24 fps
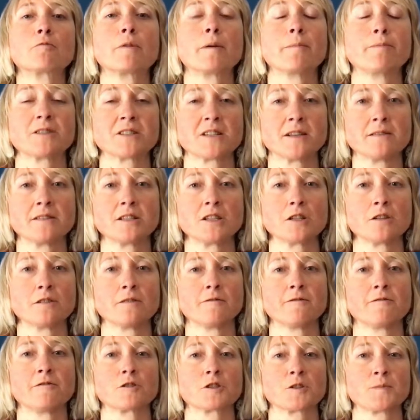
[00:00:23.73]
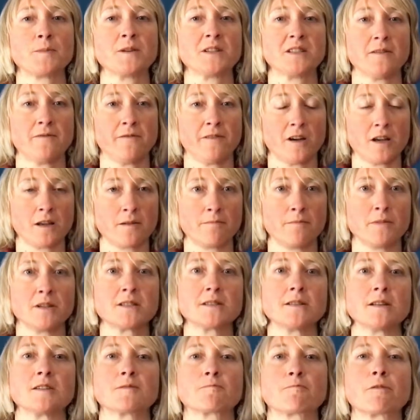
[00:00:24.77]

representation for specifying business